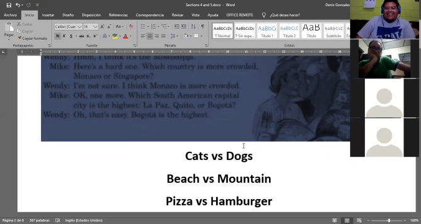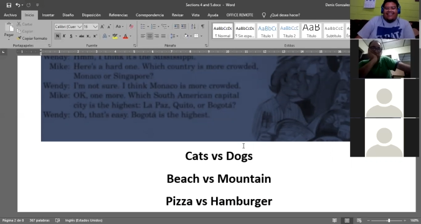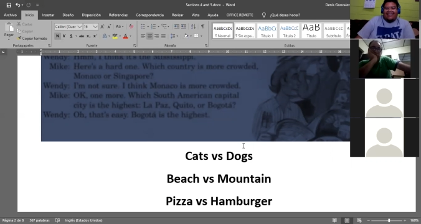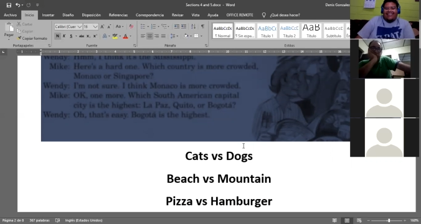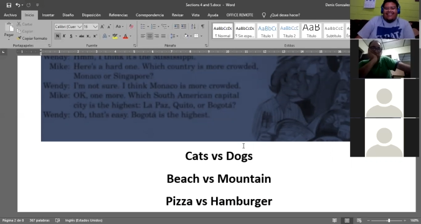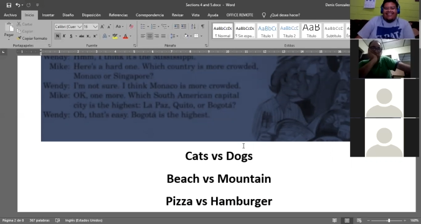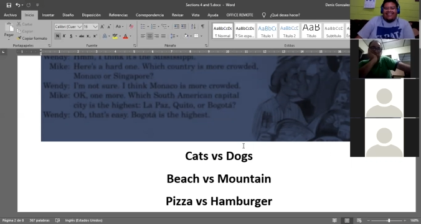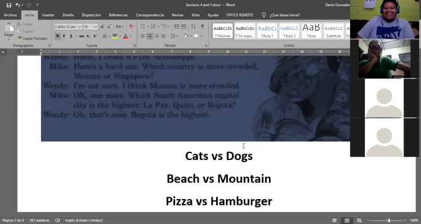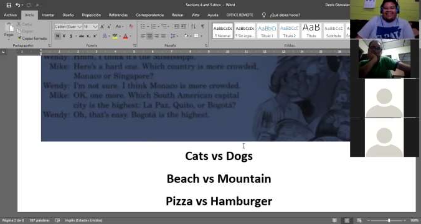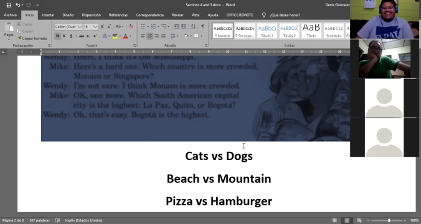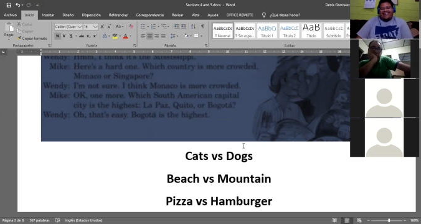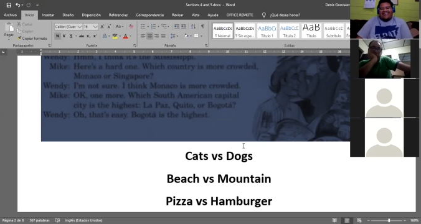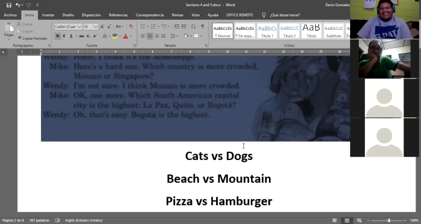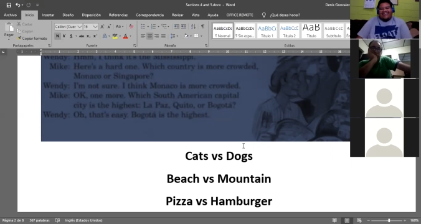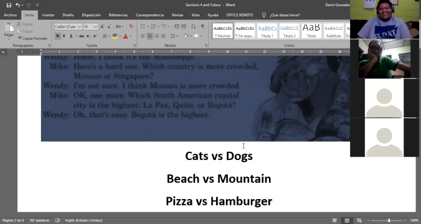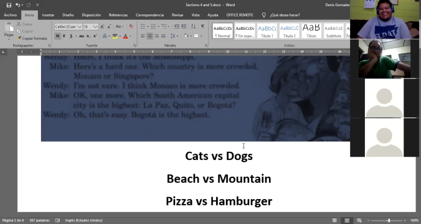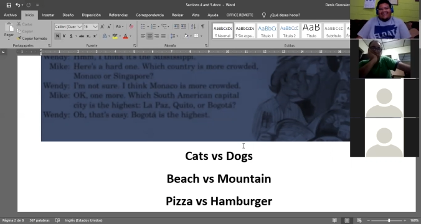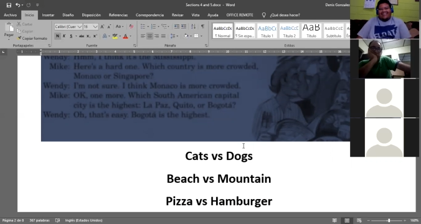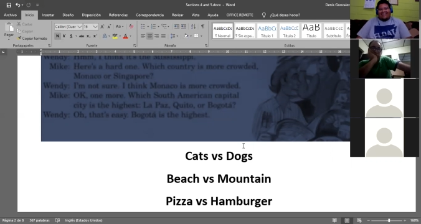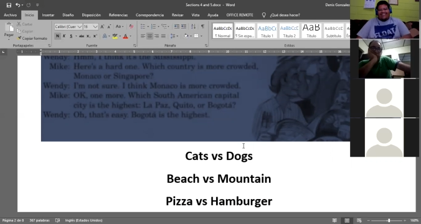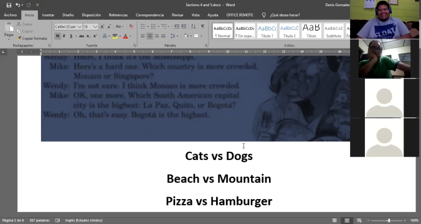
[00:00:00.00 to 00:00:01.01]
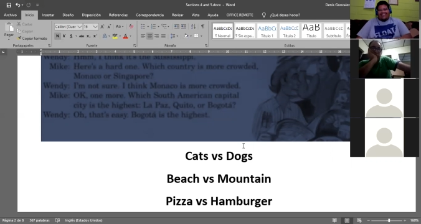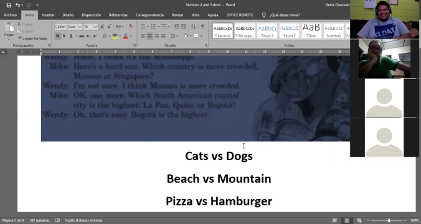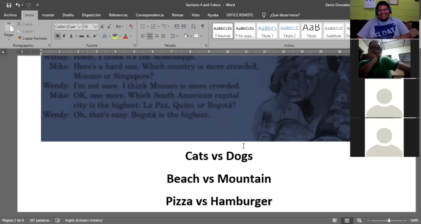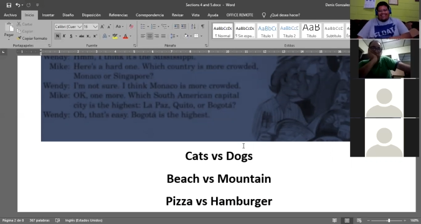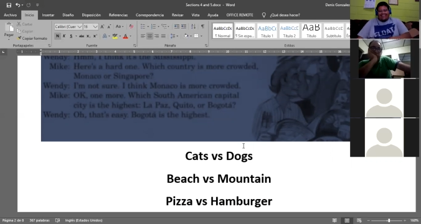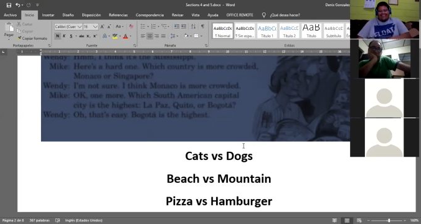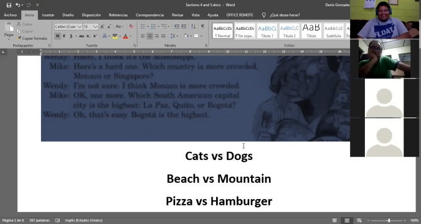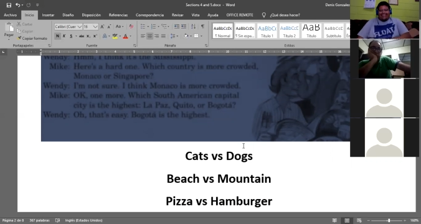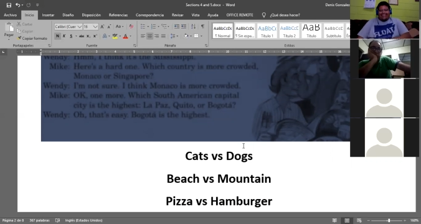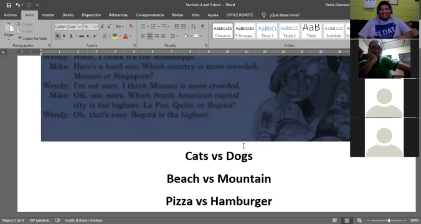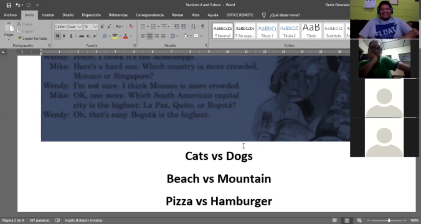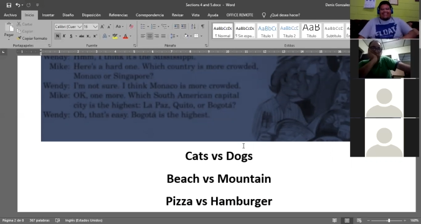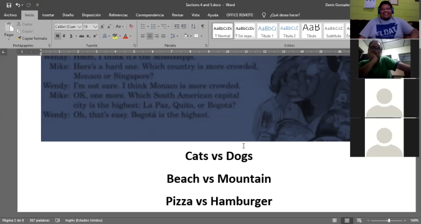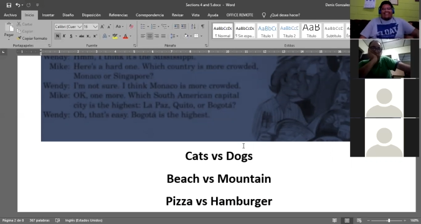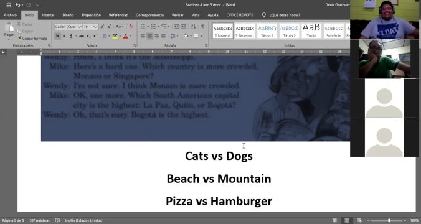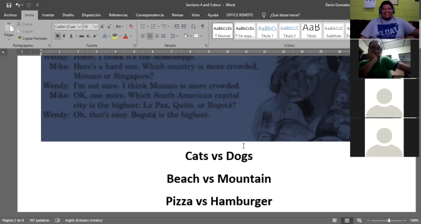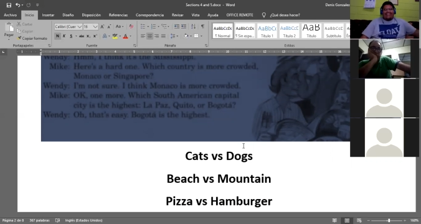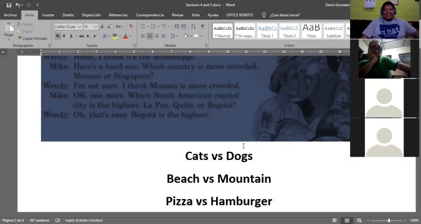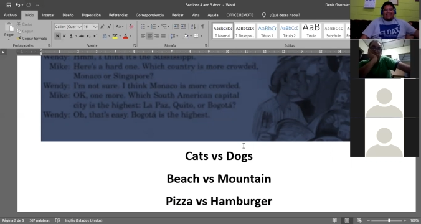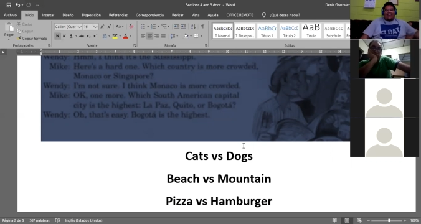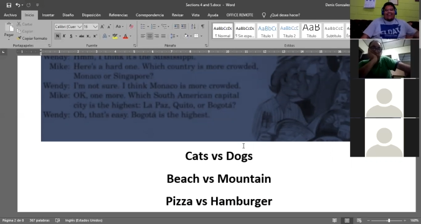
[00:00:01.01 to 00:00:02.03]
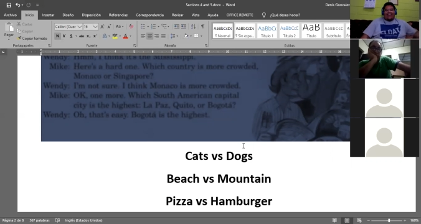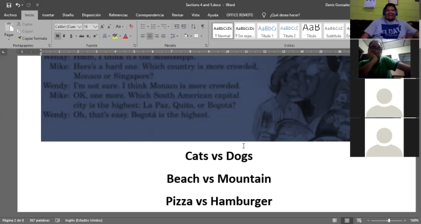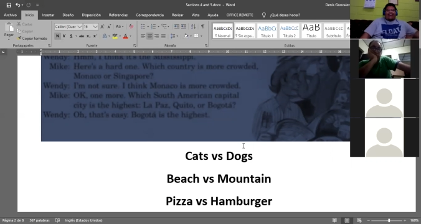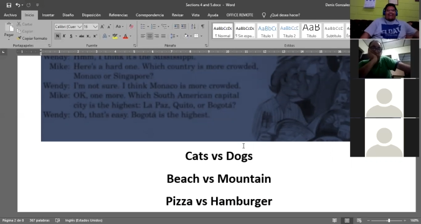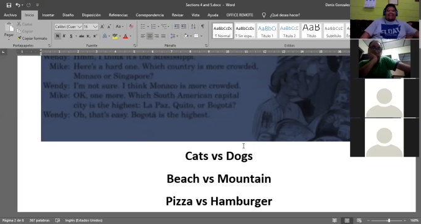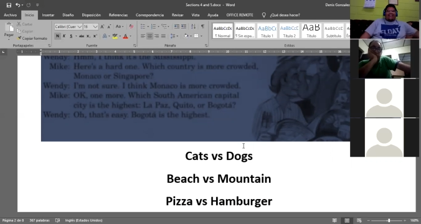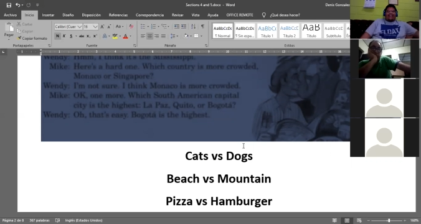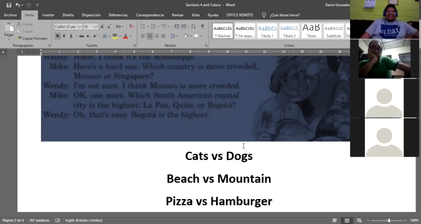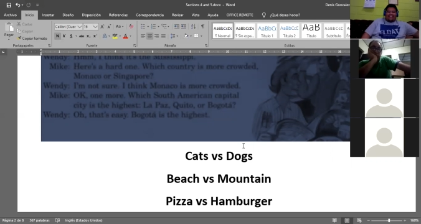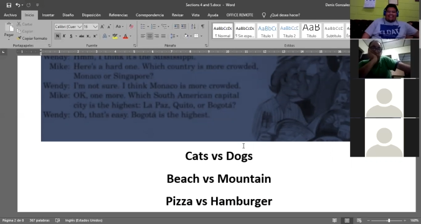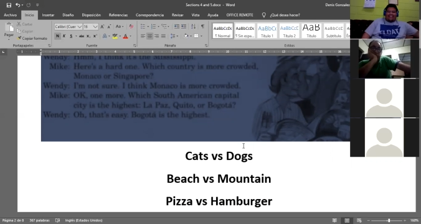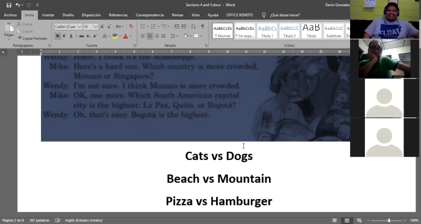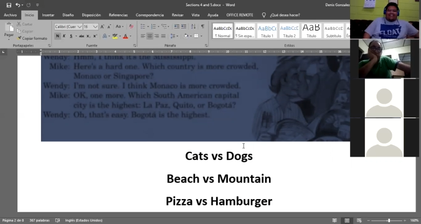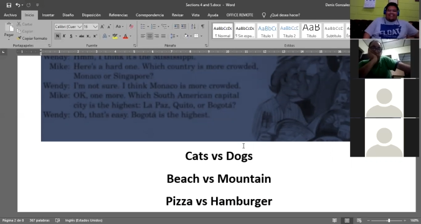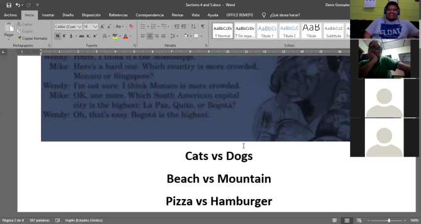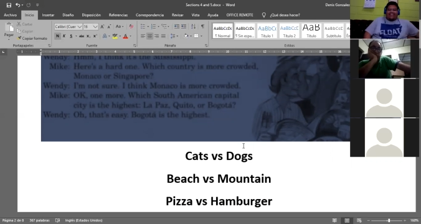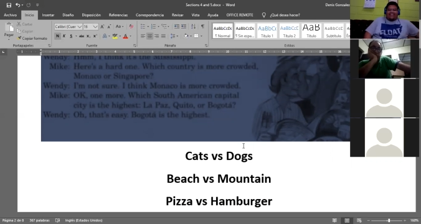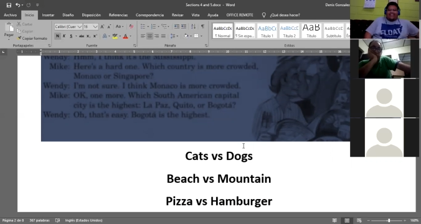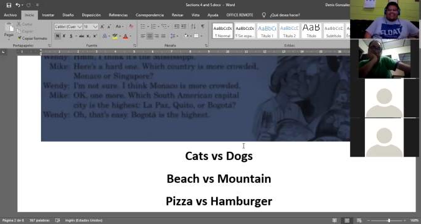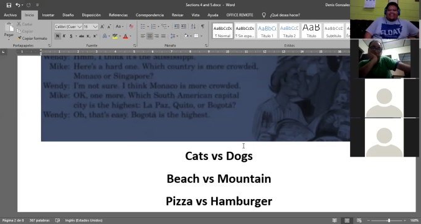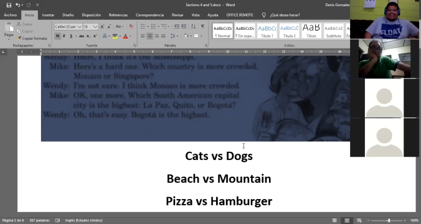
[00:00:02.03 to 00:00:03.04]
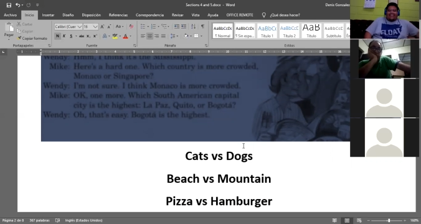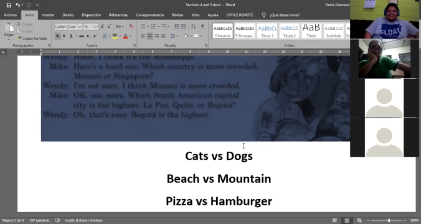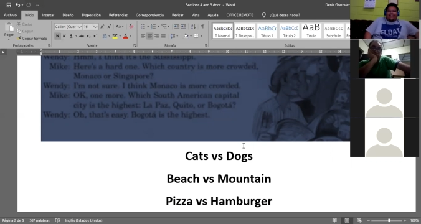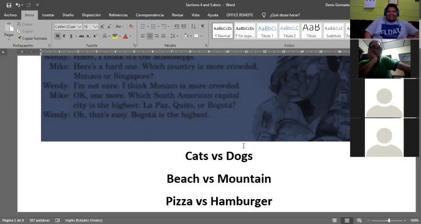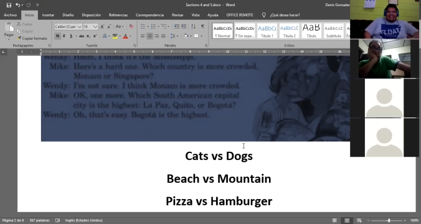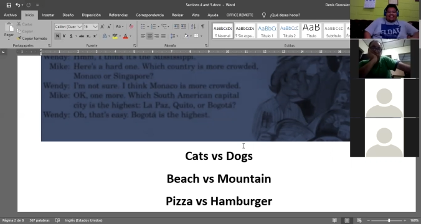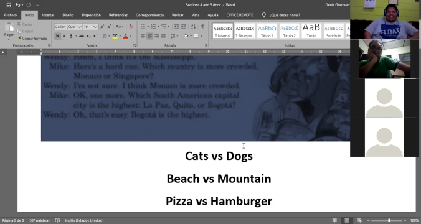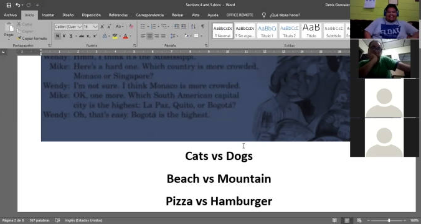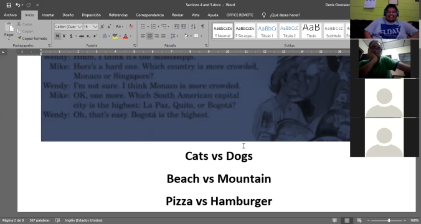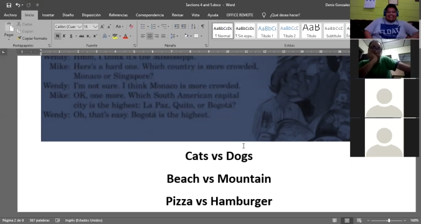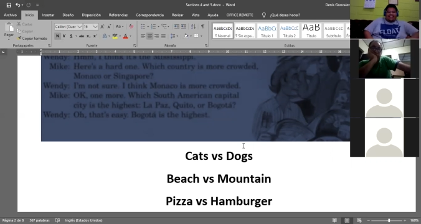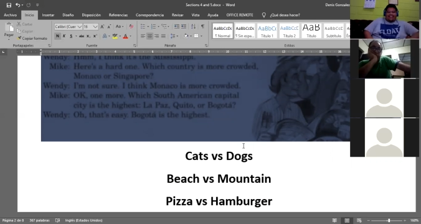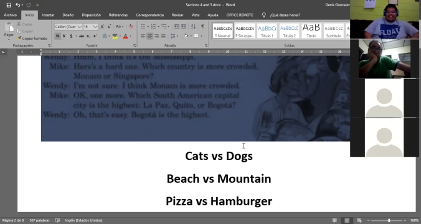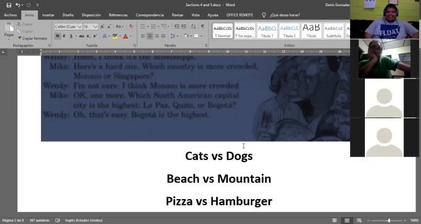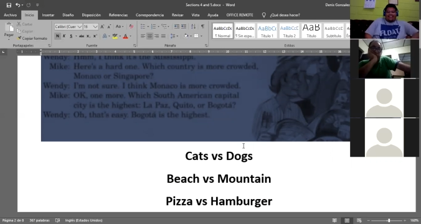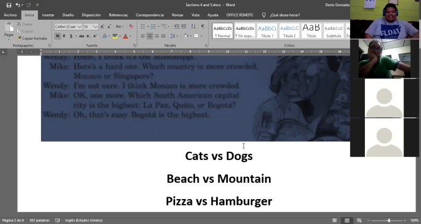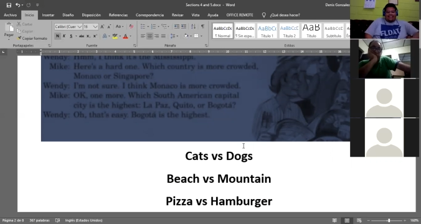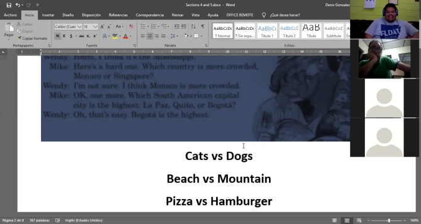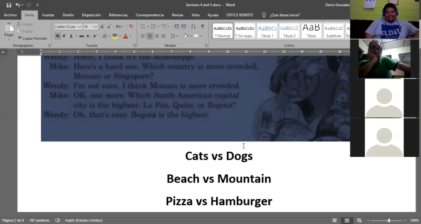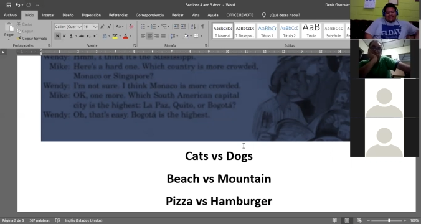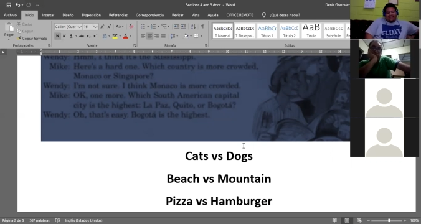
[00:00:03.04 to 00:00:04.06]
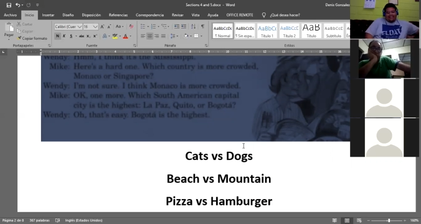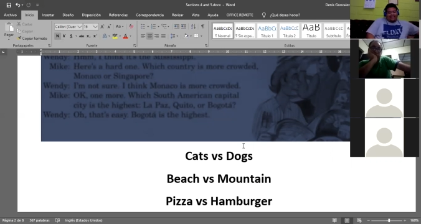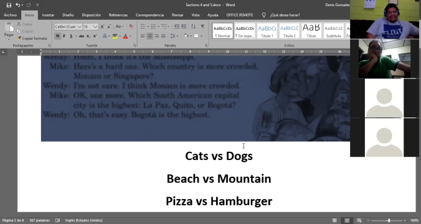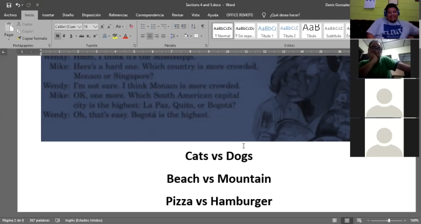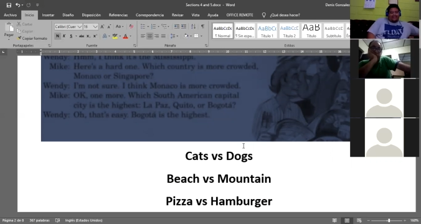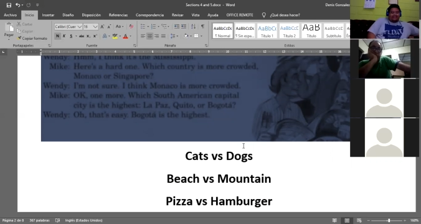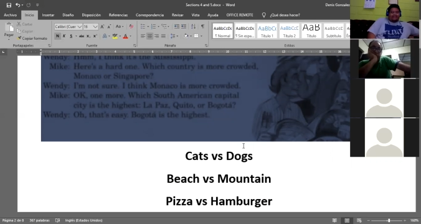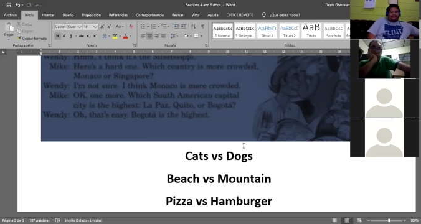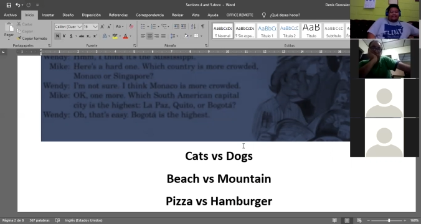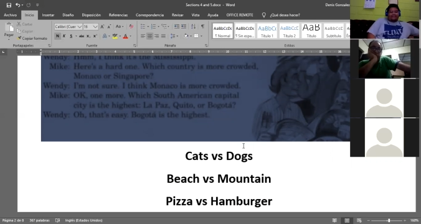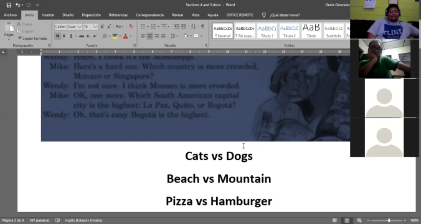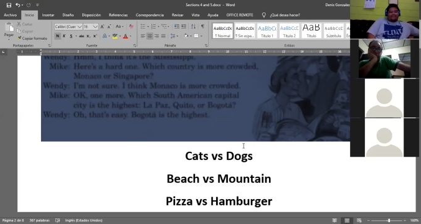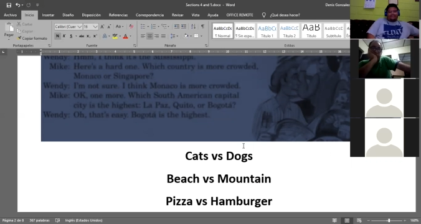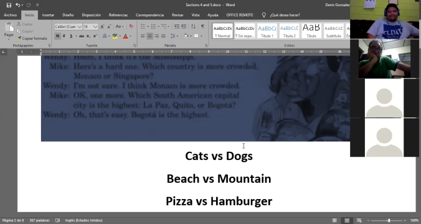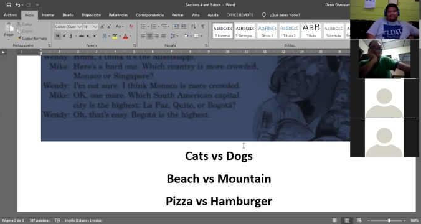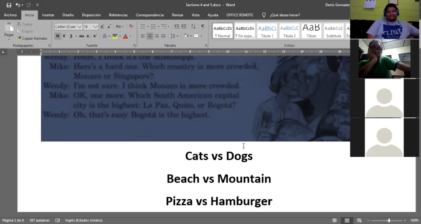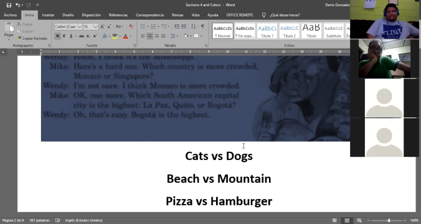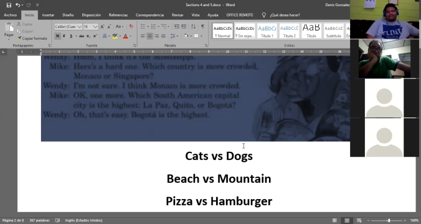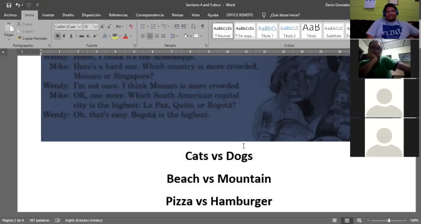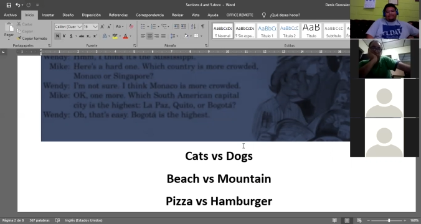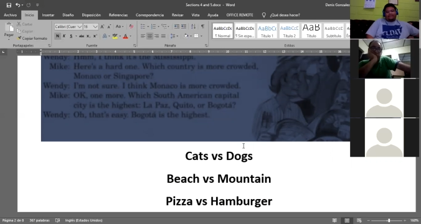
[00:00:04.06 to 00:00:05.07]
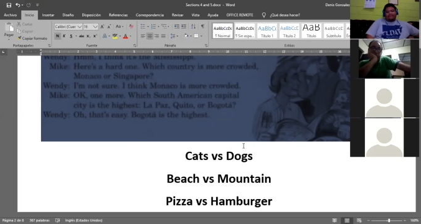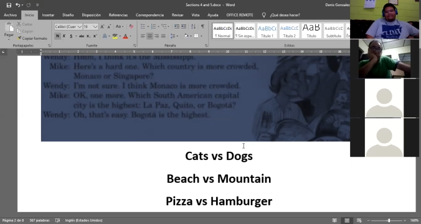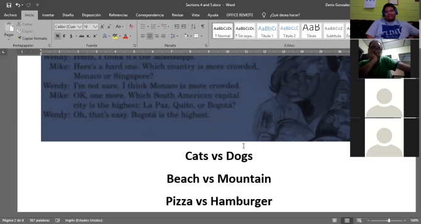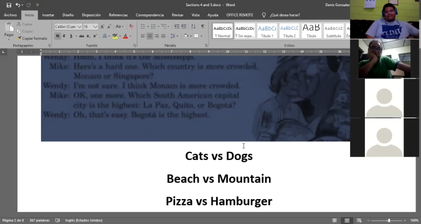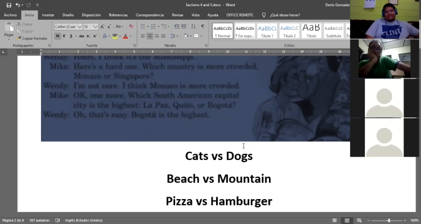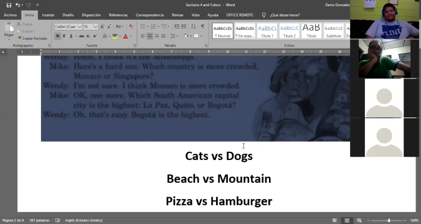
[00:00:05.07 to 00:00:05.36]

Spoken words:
[unreadable: no face in view]